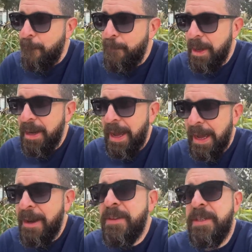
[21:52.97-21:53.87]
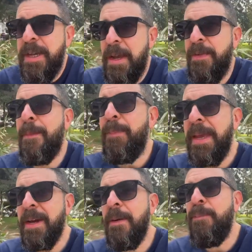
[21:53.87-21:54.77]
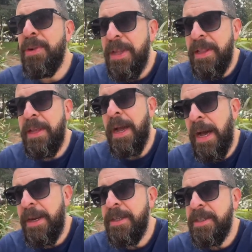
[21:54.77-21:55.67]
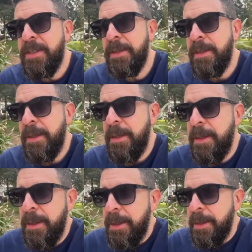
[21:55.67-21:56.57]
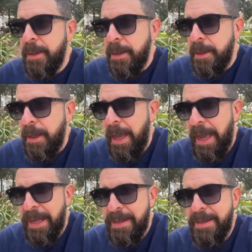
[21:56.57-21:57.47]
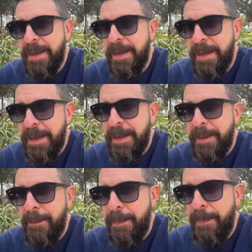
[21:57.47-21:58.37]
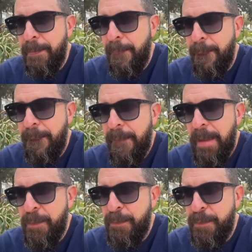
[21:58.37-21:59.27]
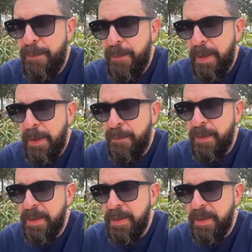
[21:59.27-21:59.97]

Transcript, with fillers: But I have to say, if I'm being completely honest, and uh, if if the